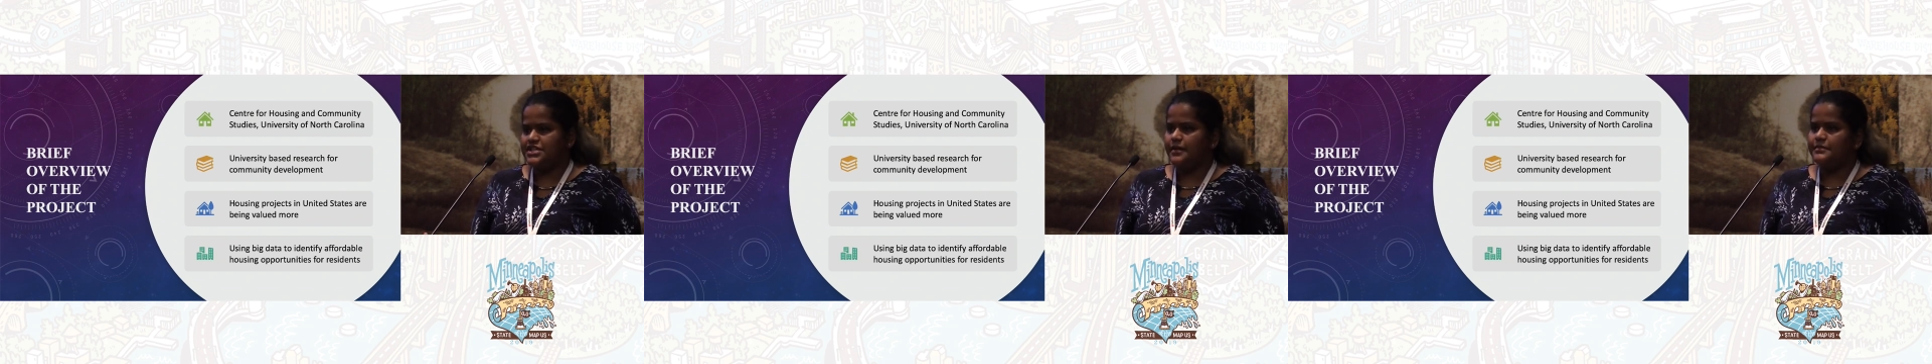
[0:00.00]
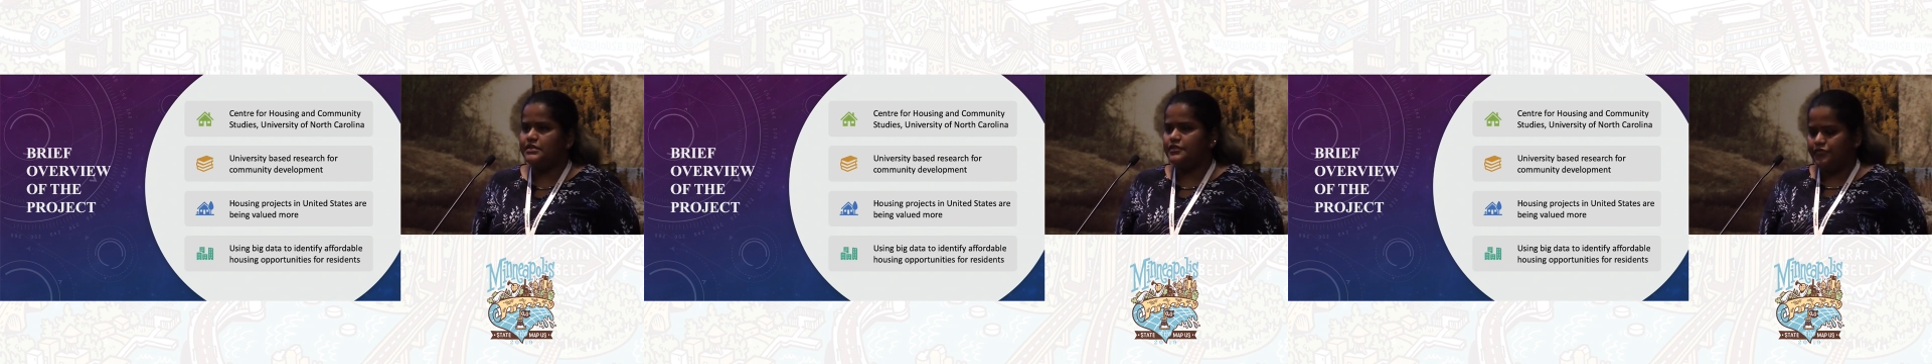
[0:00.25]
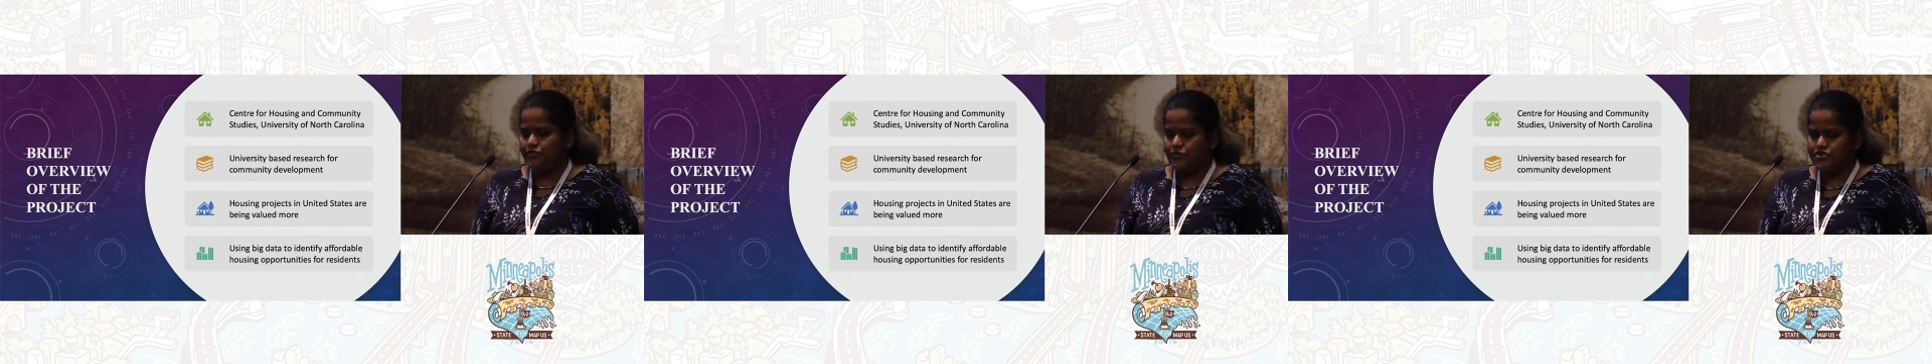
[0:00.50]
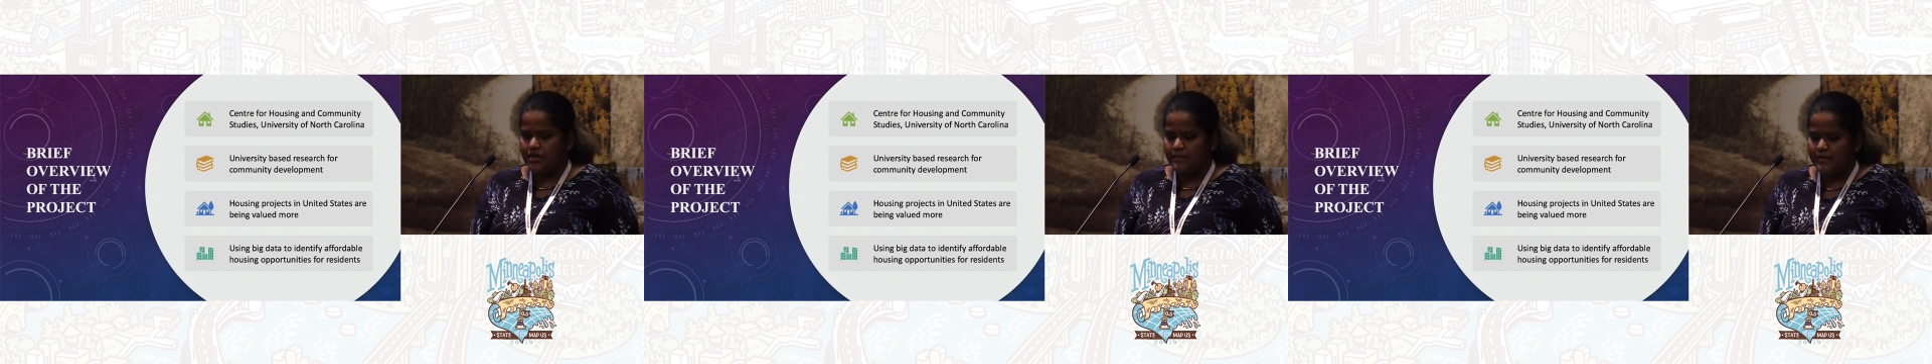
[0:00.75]
shaped in the
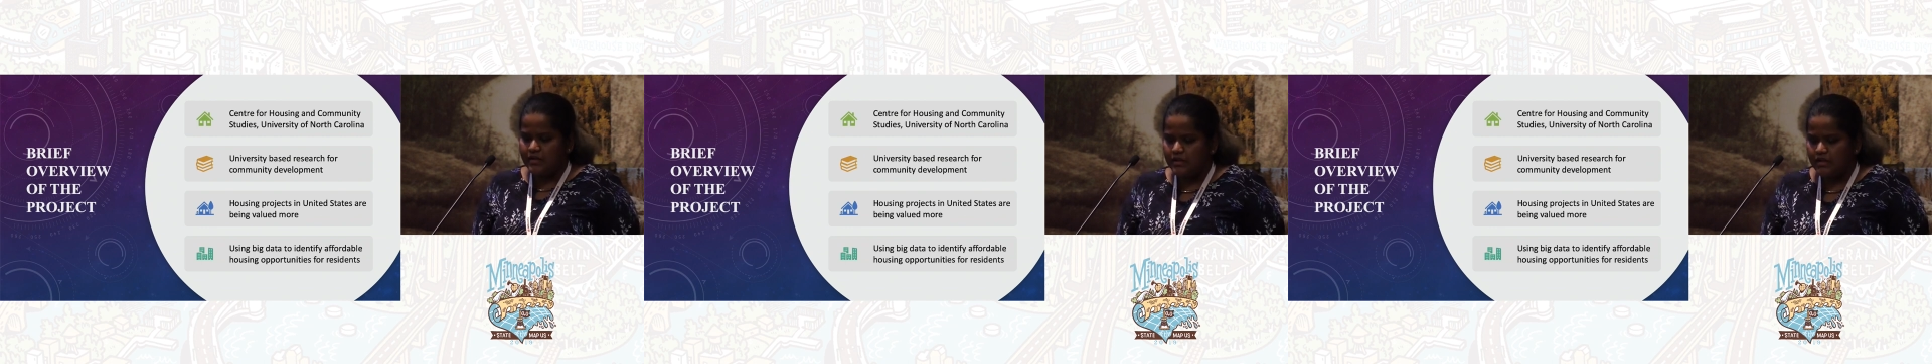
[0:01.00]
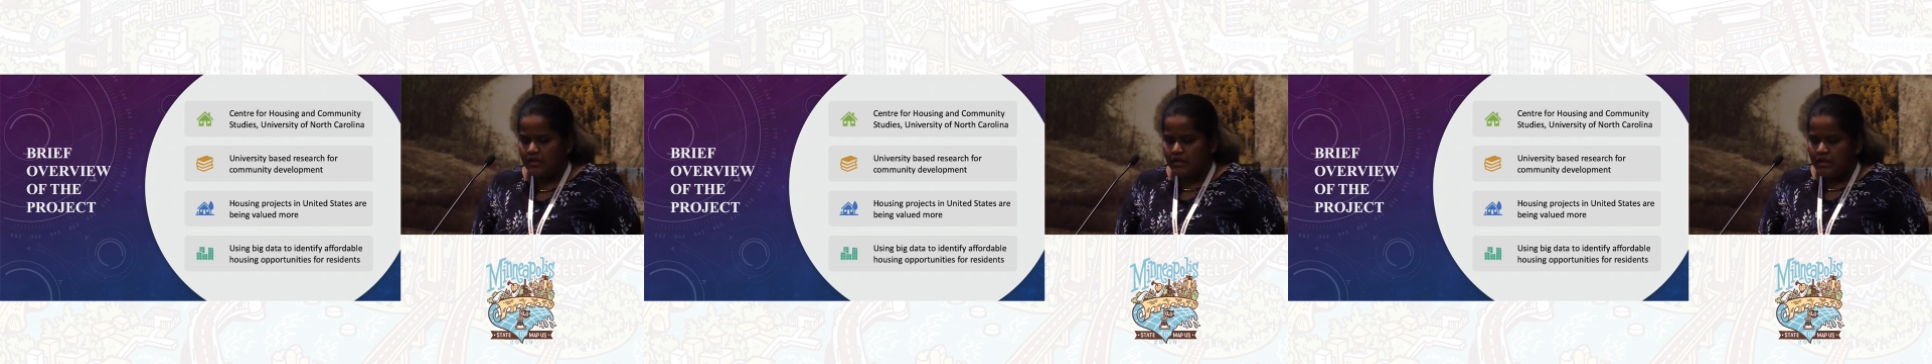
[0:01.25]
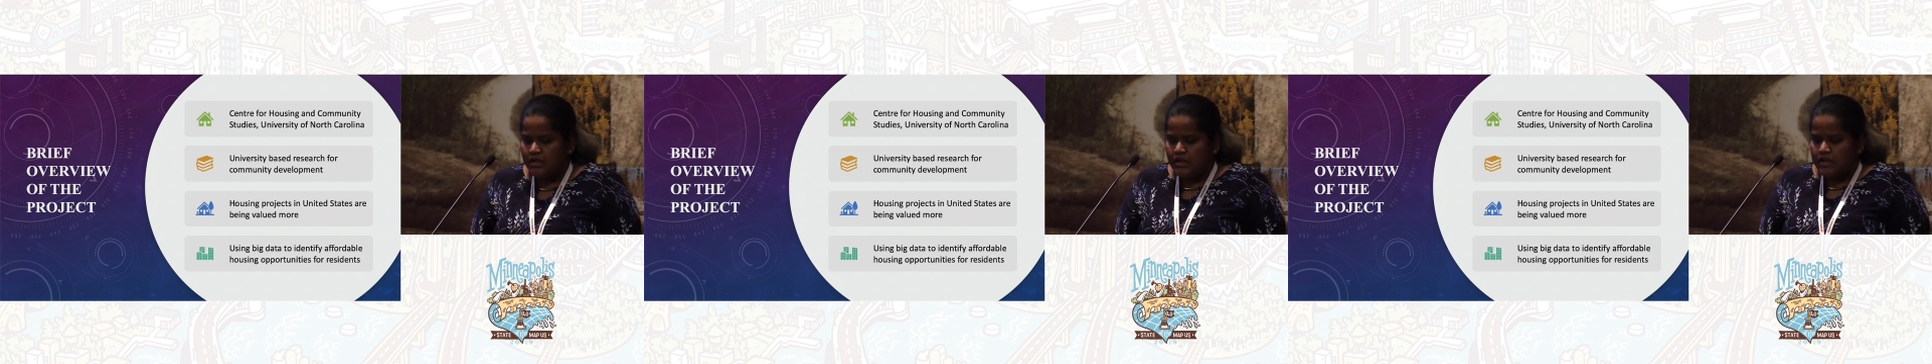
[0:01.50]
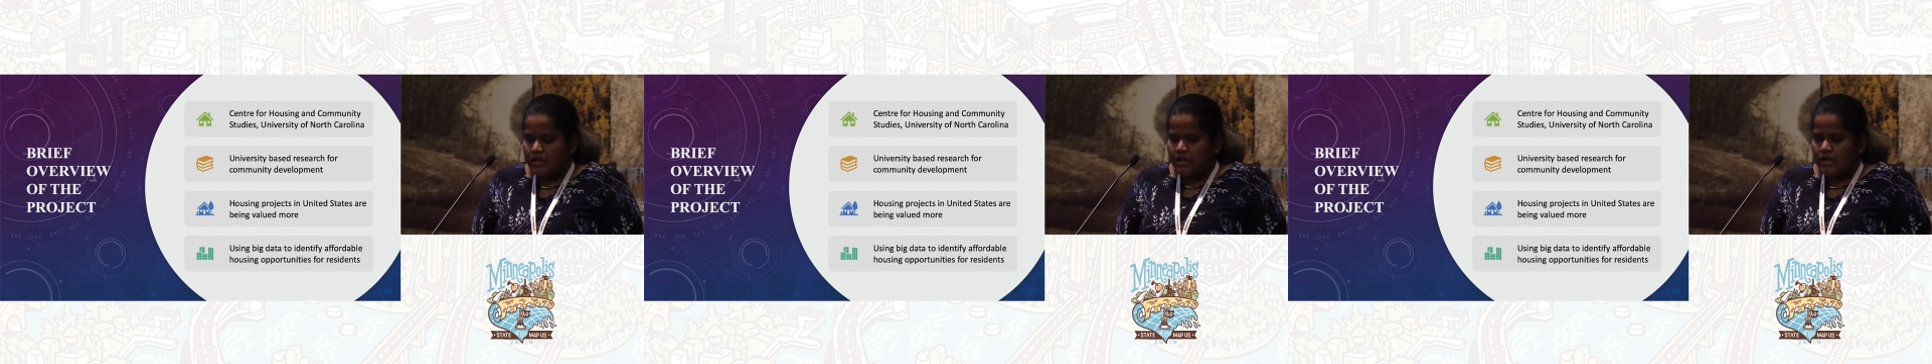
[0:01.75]
future.
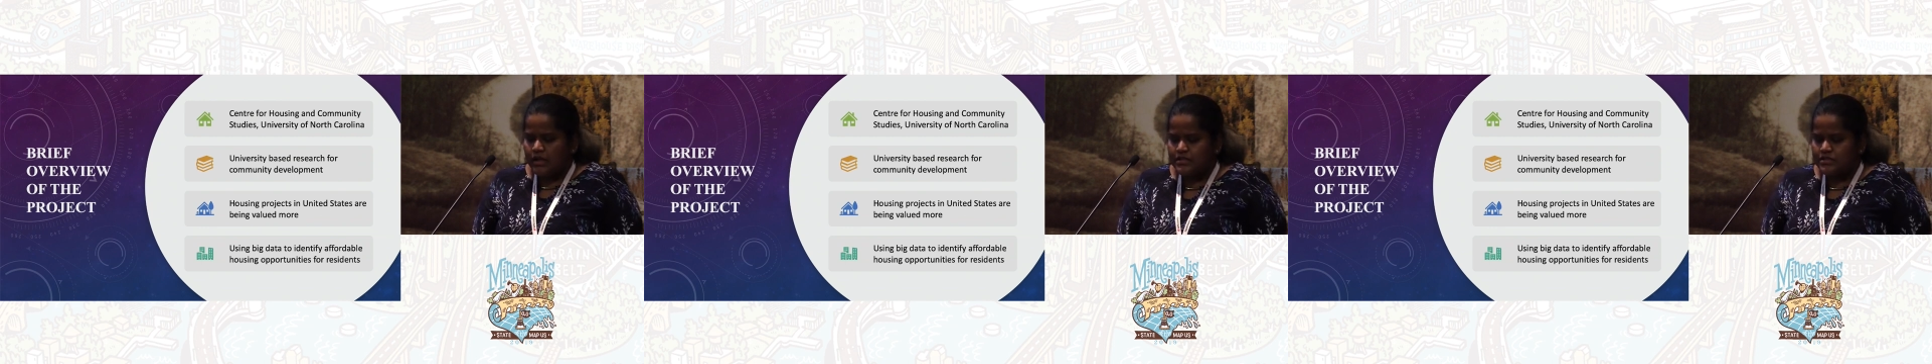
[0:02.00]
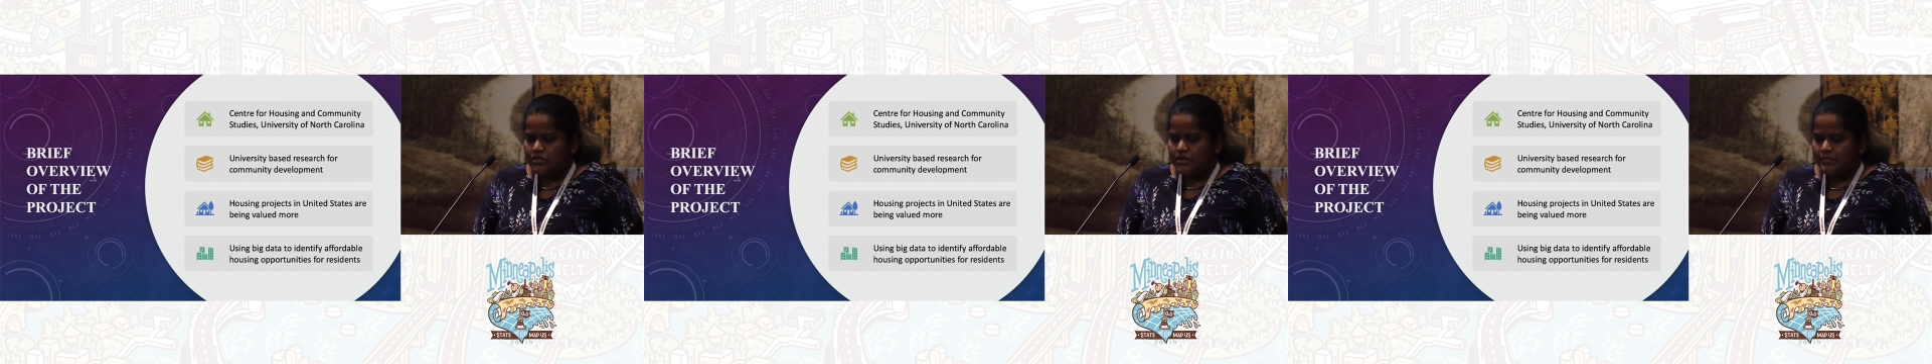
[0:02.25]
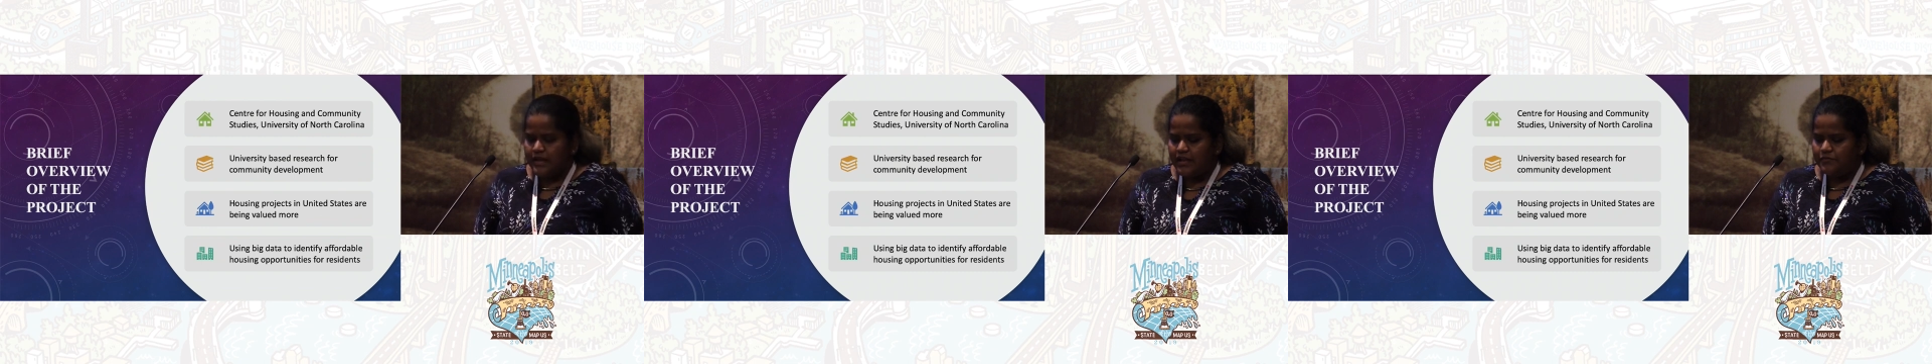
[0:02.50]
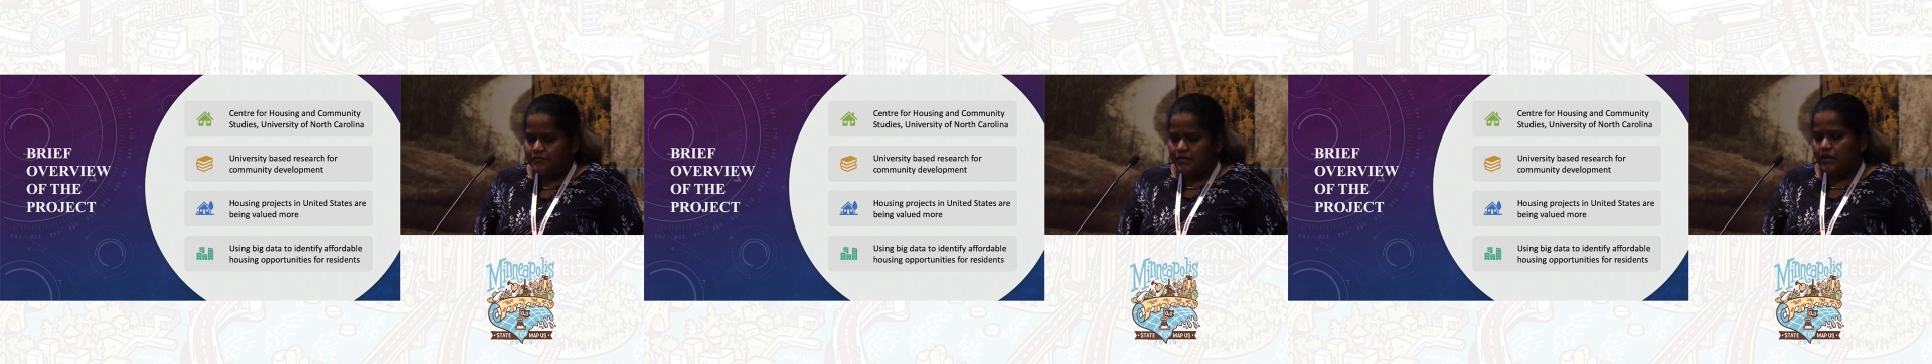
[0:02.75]
Uh, so the main